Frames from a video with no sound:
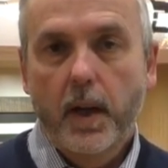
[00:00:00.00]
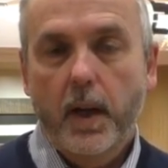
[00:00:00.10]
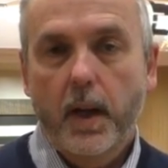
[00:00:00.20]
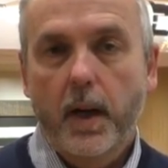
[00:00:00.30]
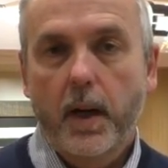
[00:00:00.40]

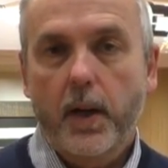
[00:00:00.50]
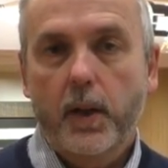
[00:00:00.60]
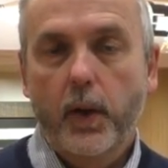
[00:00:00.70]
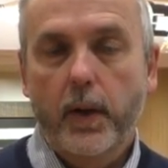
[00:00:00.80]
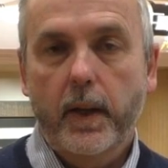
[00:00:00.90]
Uh,
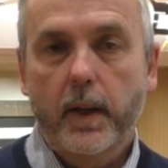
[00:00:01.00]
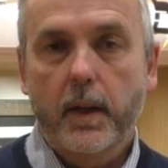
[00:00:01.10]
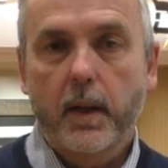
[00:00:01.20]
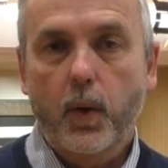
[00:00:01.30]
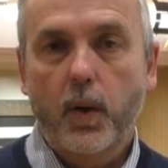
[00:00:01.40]

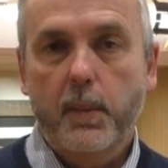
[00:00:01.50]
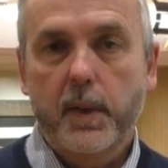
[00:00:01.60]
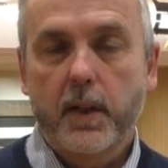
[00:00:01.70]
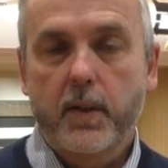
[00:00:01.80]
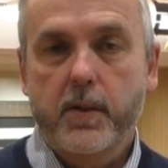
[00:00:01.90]
including uh, quite a
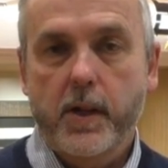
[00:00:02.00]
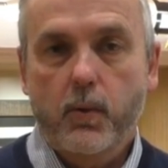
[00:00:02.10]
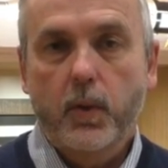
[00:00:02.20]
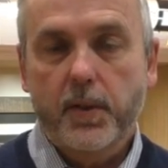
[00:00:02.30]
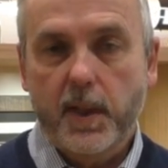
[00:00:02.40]
bit of
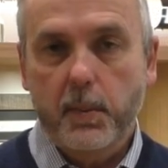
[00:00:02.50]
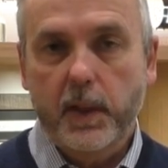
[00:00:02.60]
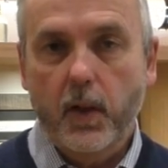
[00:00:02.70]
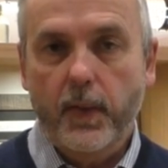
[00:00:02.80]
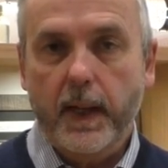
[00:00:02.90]
general
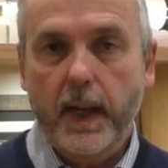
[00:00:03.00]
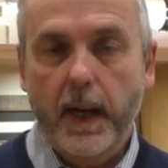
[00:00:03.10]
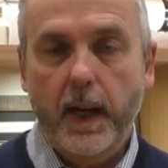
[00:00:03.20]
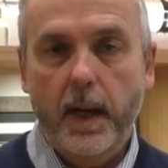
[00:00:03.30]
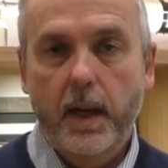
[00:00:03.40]
assembly on the
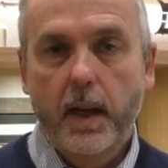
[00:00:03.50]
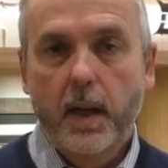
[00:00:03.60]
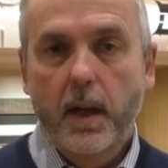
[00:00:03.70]
car,